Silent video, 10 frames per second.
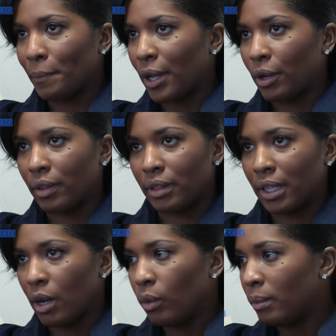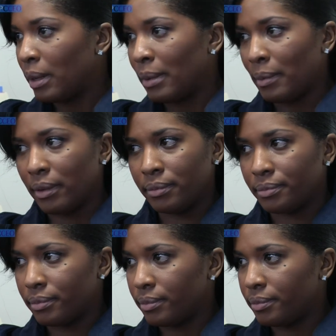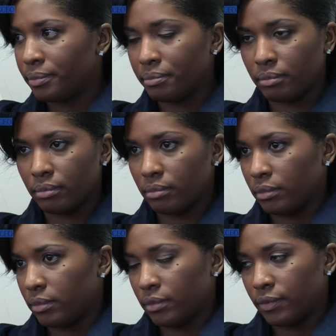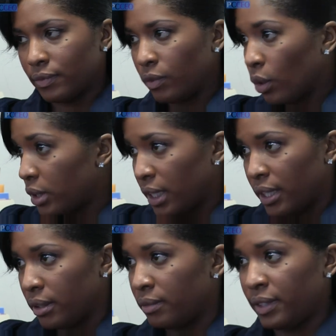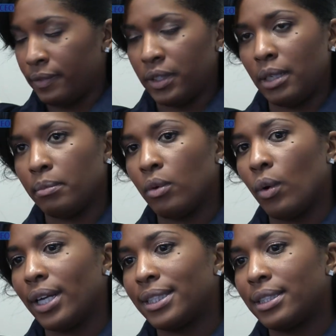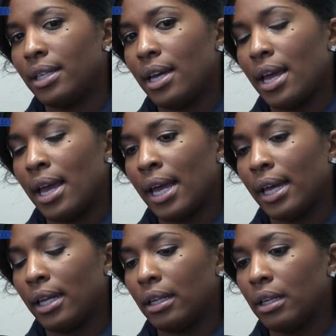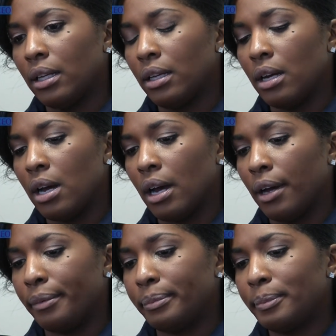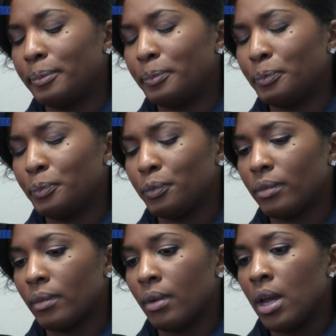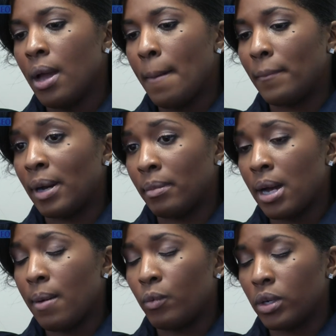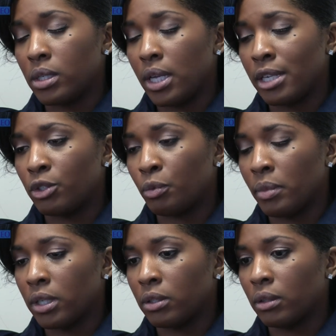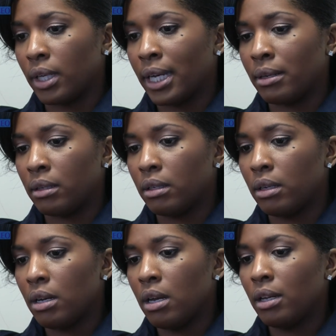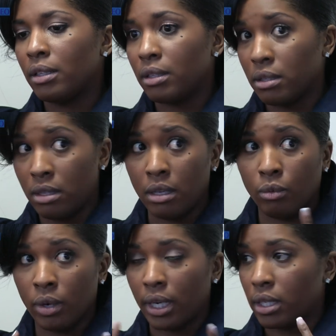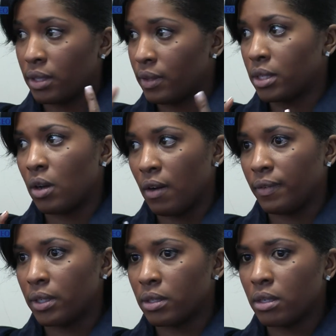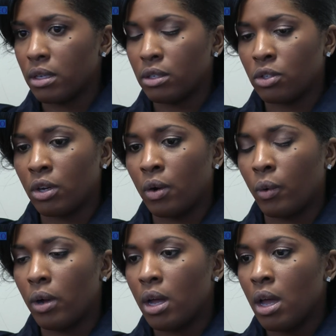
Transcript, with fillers: I think I won by maybe 14, 15 points. And um, my mom was instrumental in the runnings of this office. So